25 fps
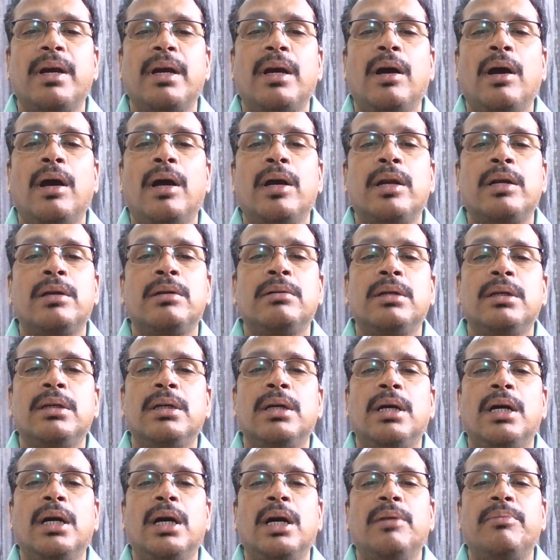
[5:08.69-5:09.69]

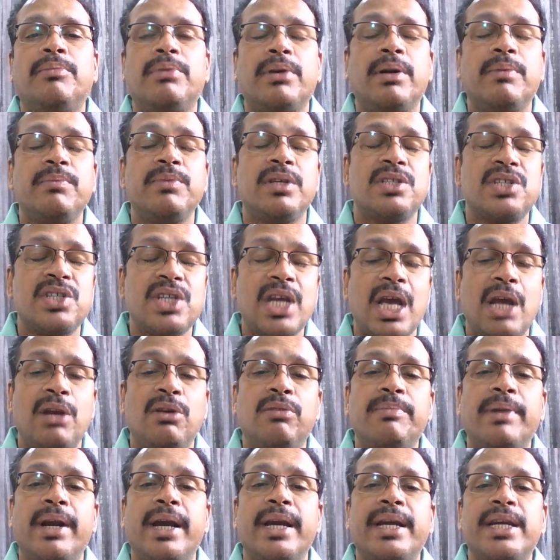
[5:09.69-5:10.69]
from the shallow
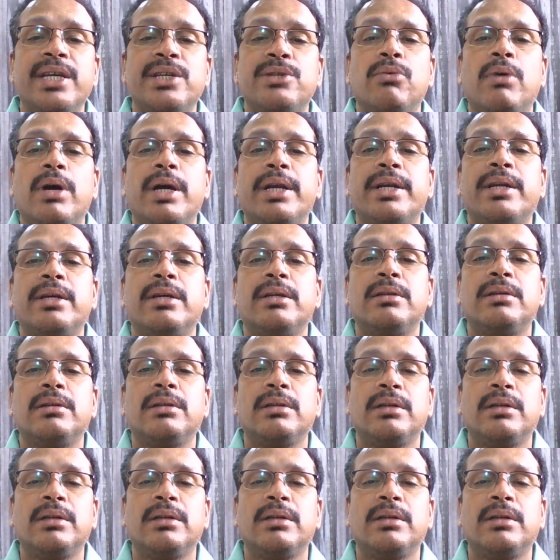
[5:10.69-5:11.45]
brackish water,